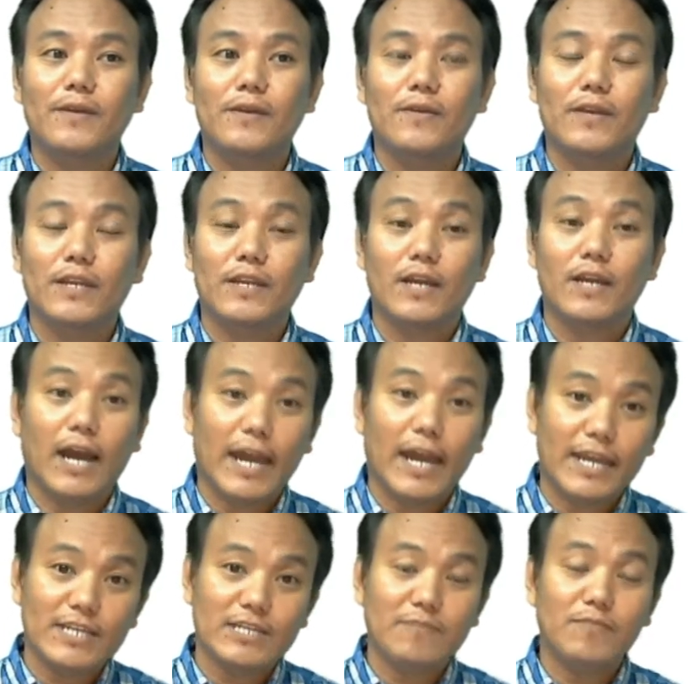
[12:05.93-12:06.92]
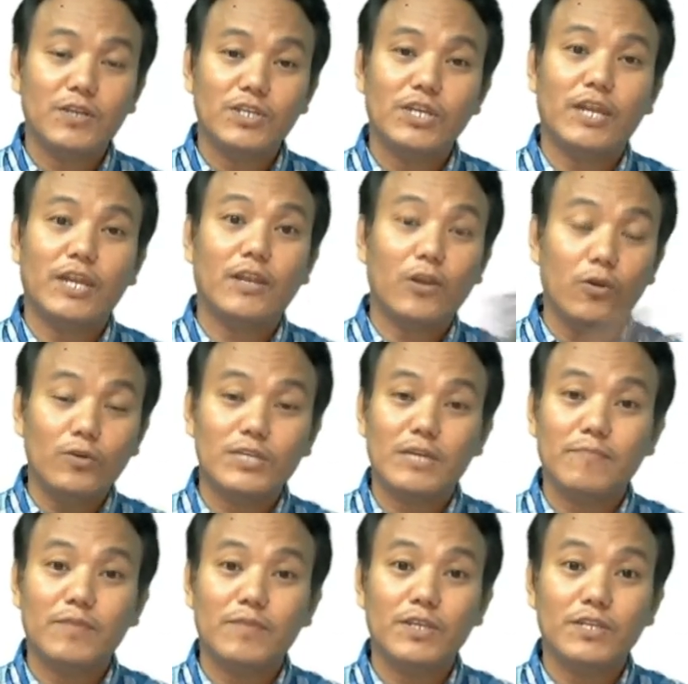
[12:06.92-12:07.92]
Right? High temperature and low
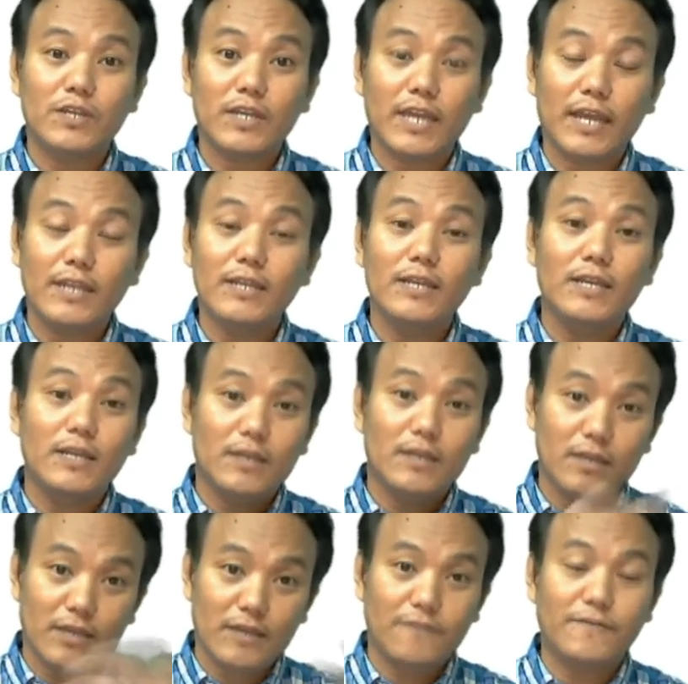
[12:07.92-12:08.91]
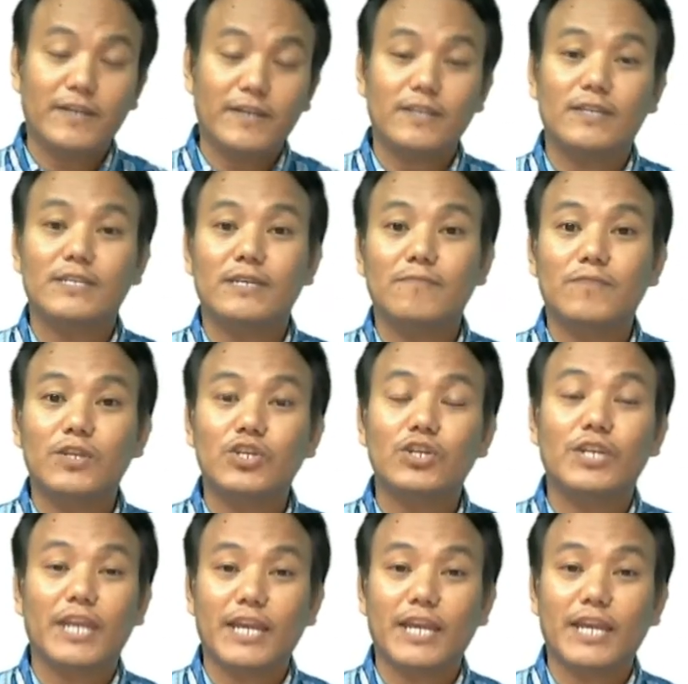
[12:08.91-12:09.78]
temperature can affect the temperature